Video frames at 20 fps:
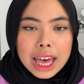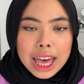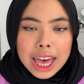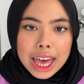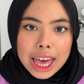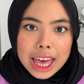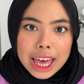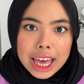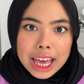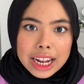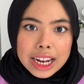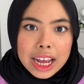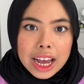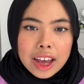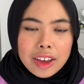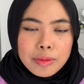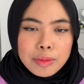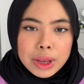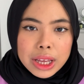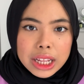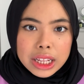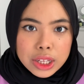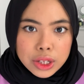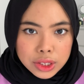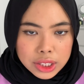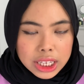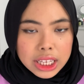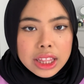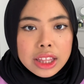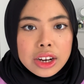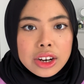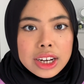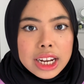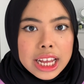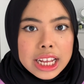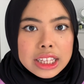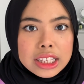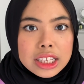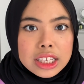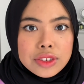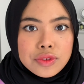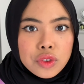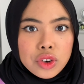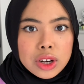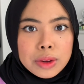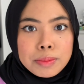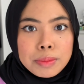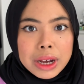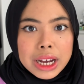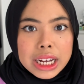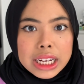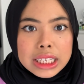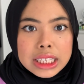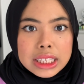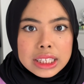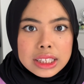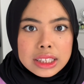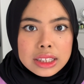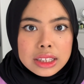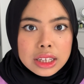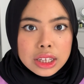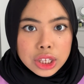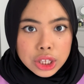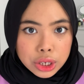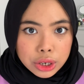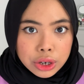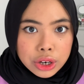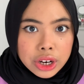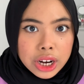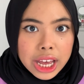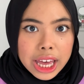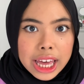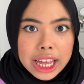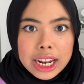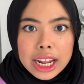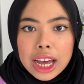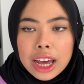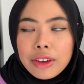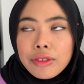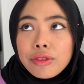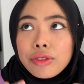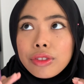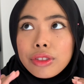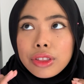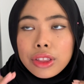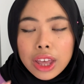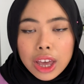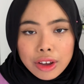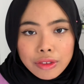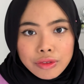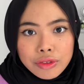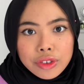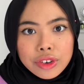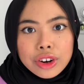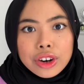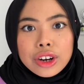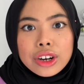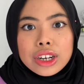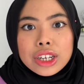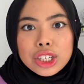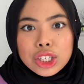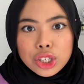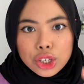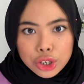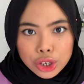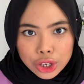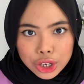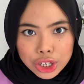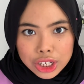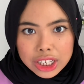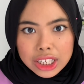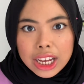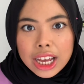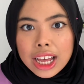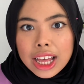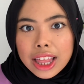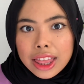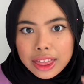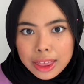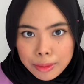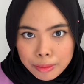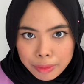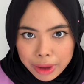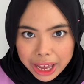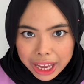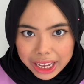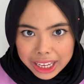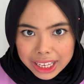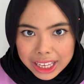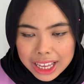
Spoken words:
and I've been using their lenses for the past year and I've never turned them back.